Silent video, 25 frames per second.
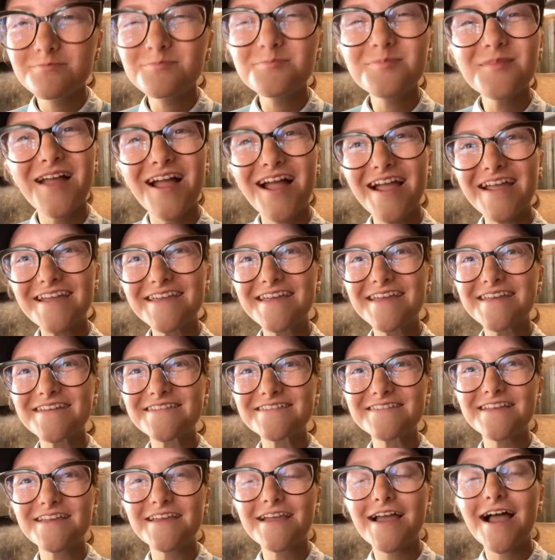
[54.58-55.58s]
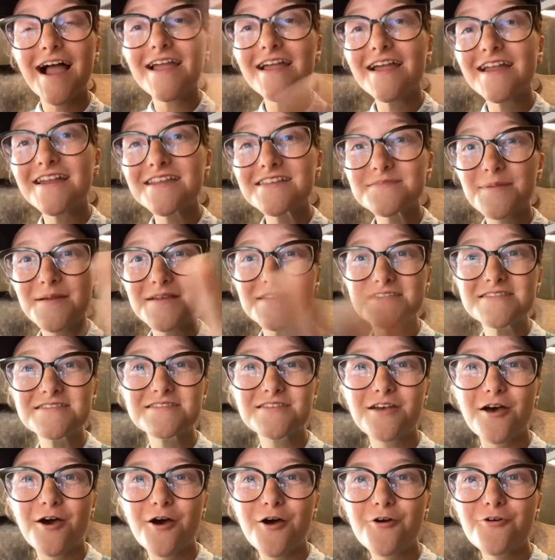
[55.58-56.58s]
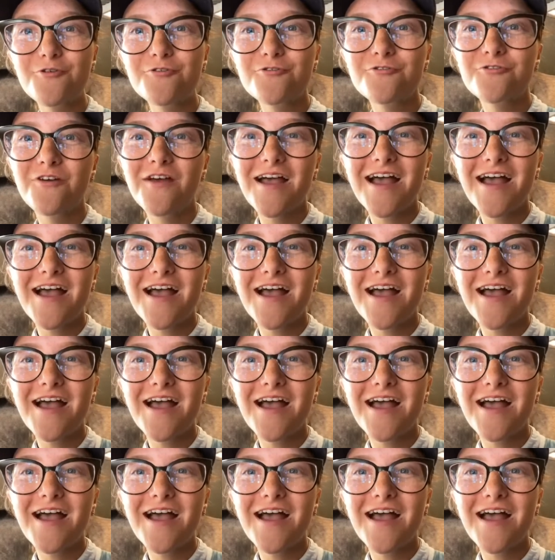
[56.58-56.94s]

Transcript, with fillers: Hi, Kaylee. Hi, Edits by Soph.